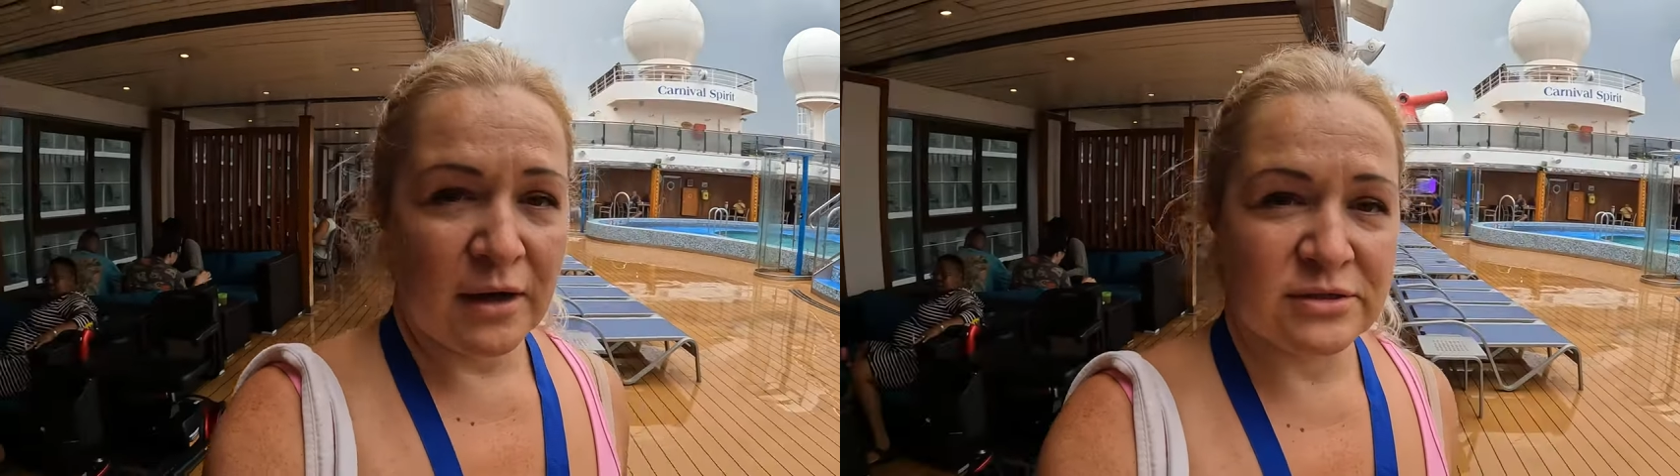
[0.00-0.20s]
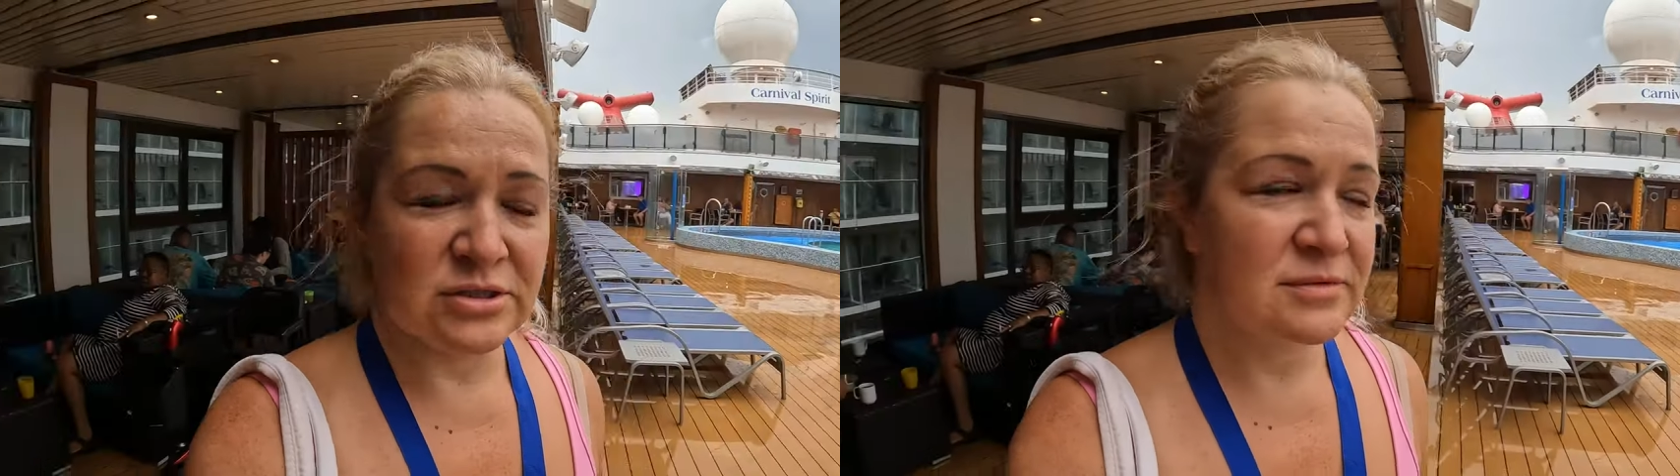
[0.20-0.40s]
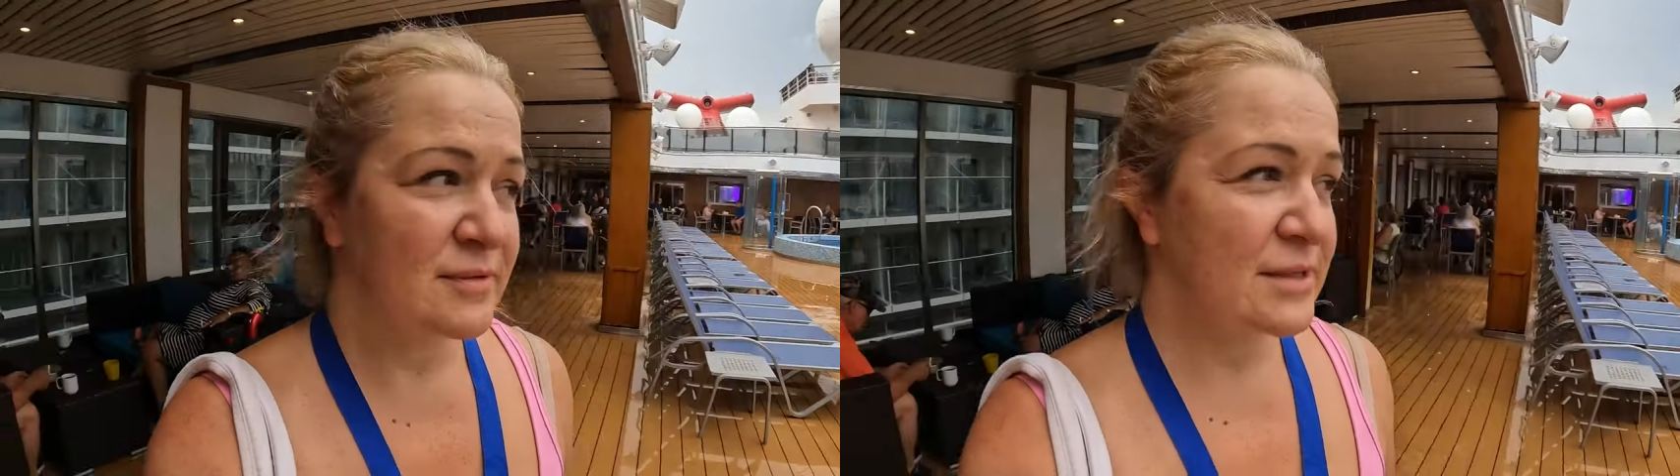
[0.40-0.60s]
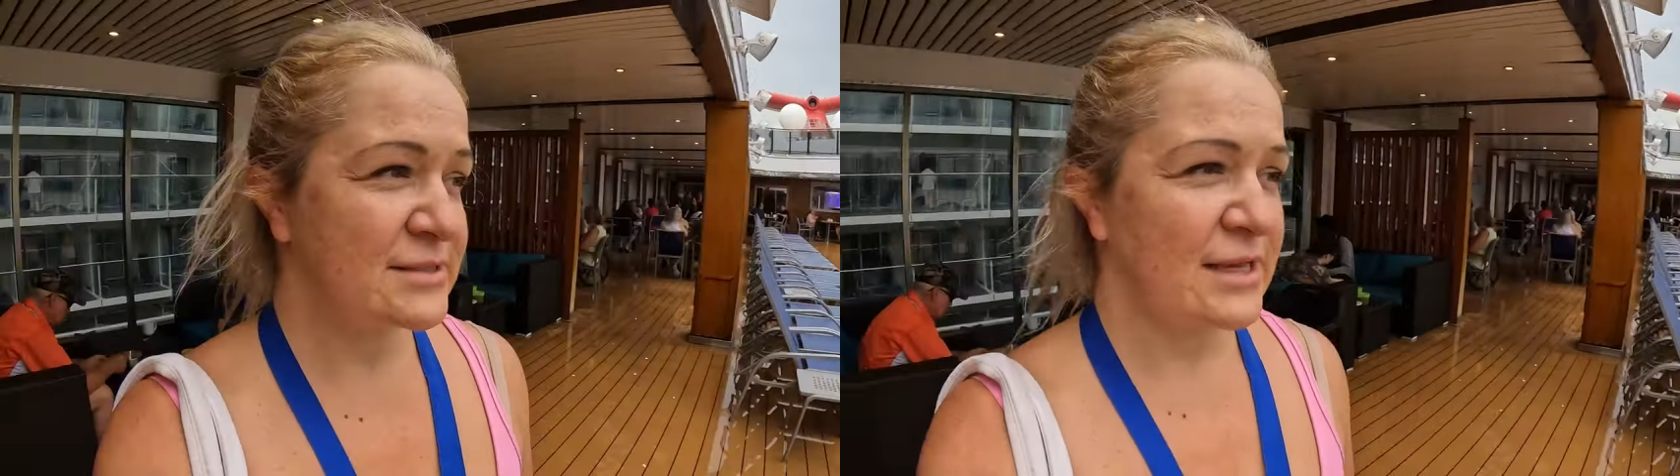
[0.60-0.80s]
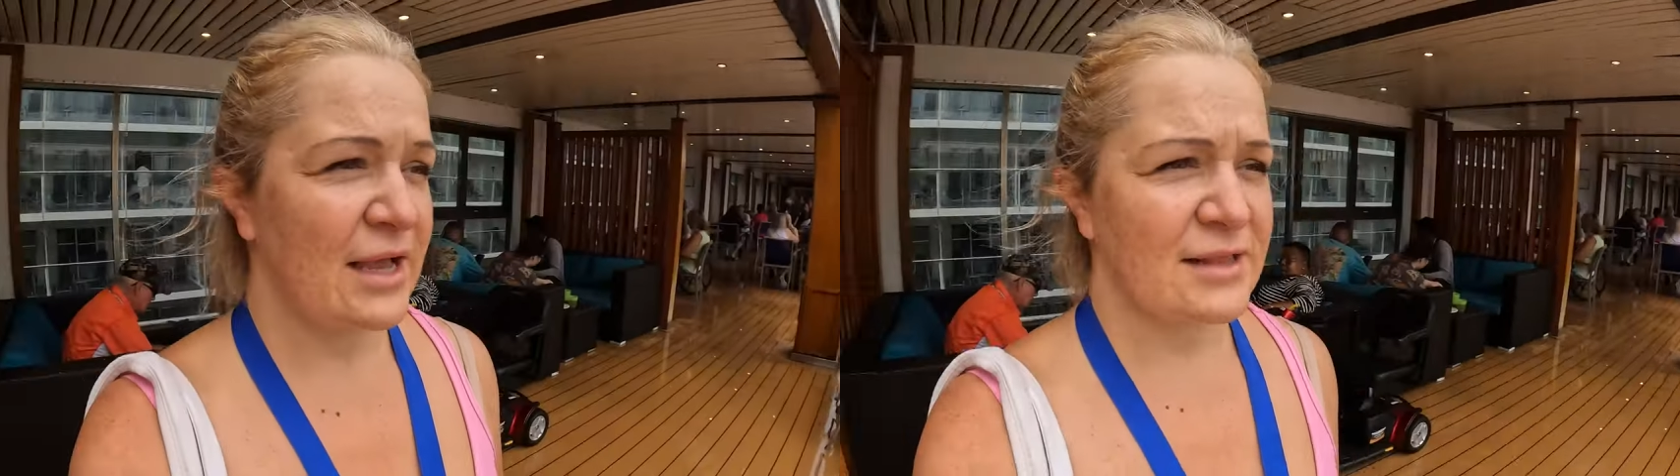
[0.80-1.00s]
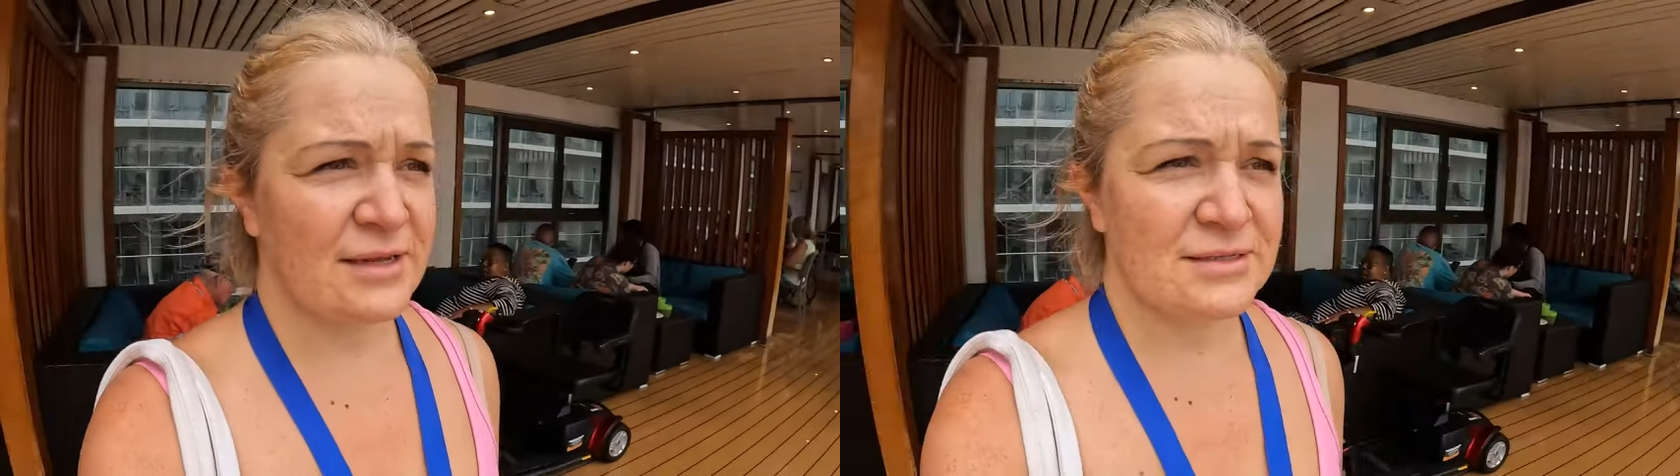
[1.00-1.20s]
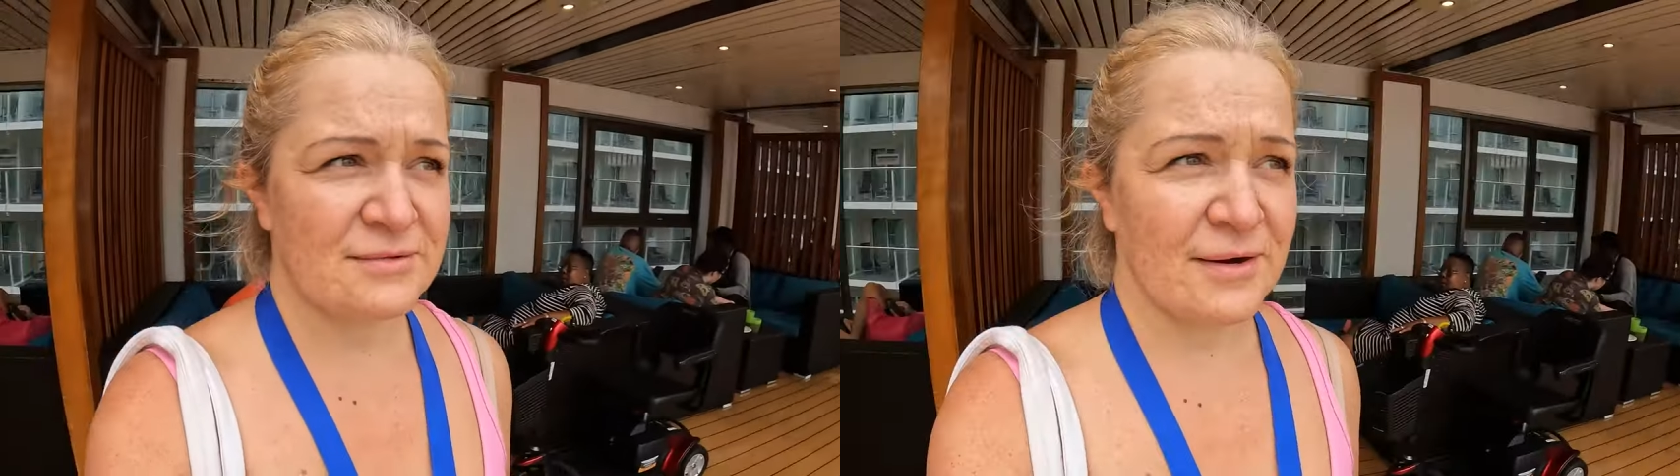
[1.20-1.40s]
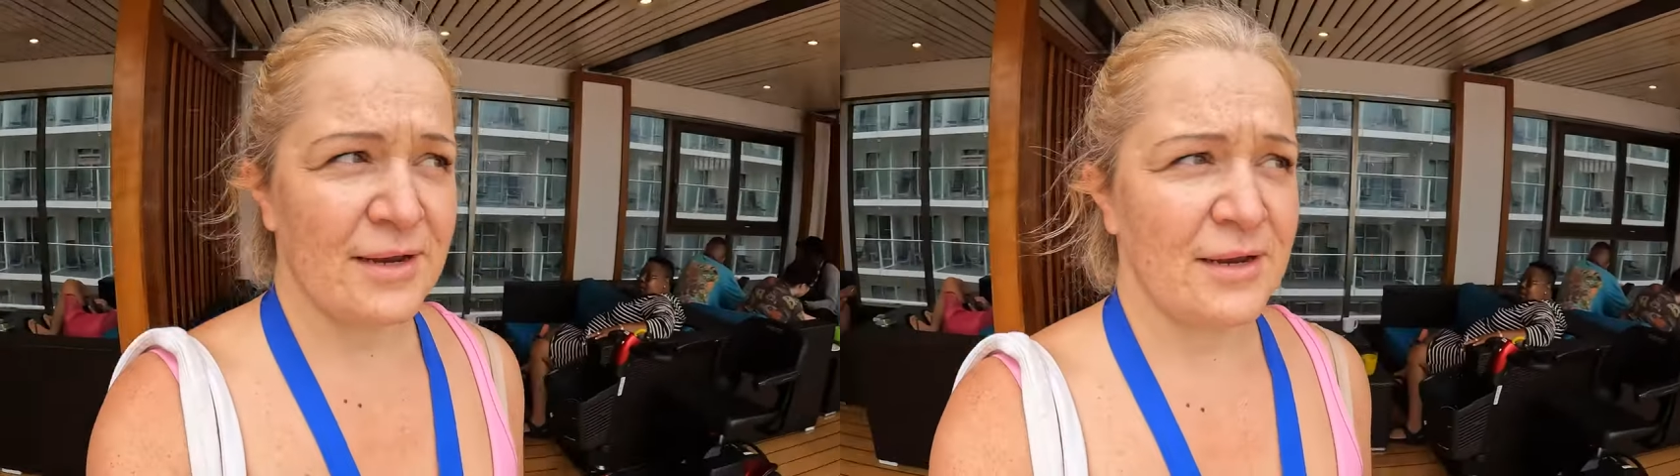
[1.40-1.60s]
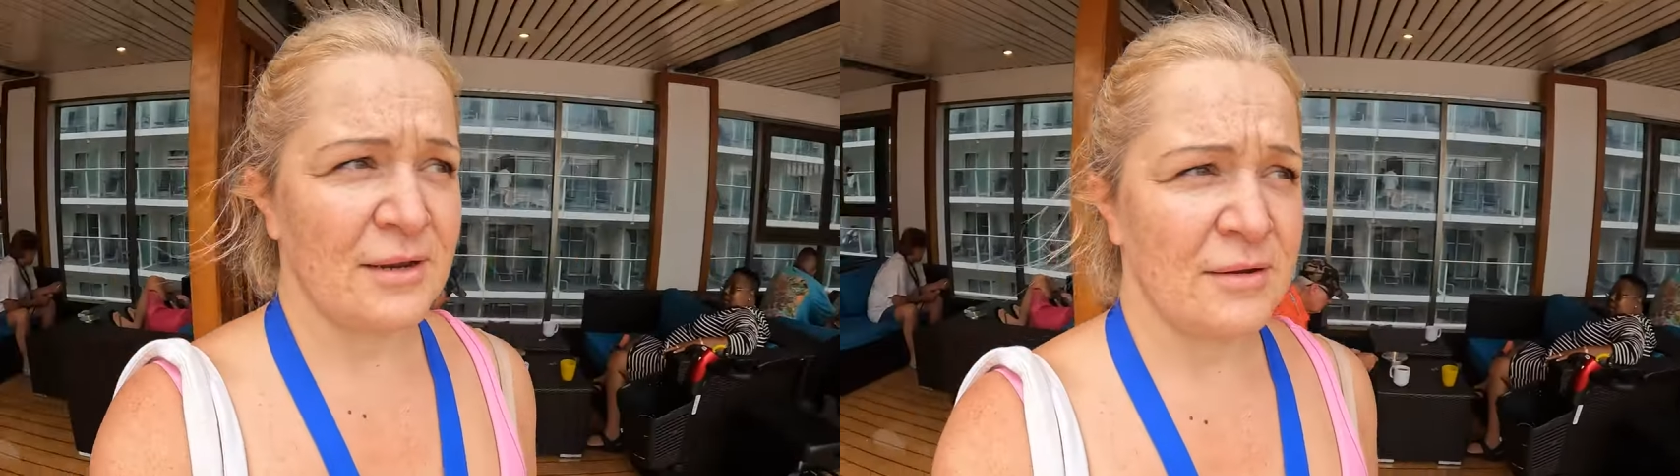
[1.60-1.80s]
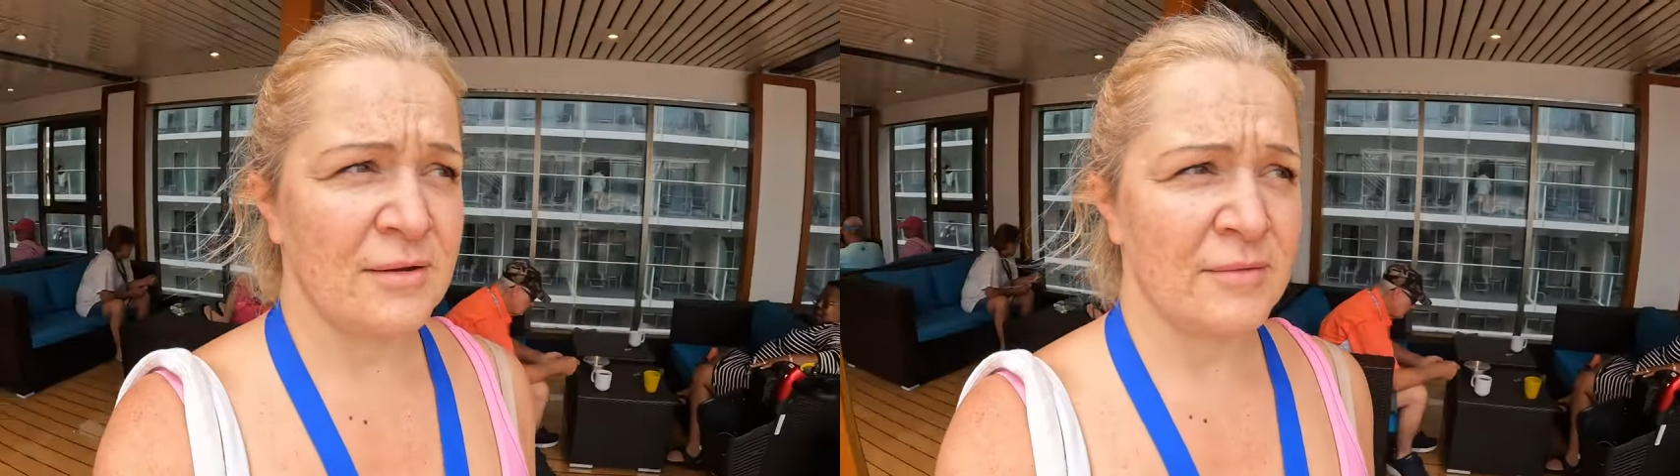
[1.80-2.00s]
That's just really sad that it's
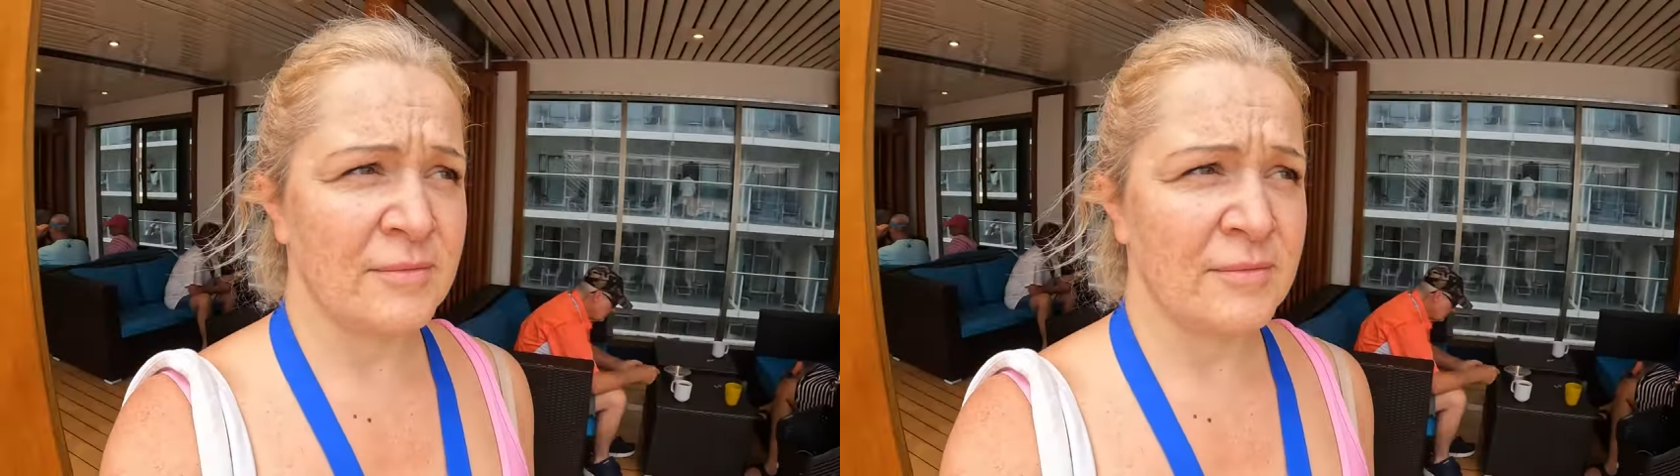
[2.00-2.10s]
raining,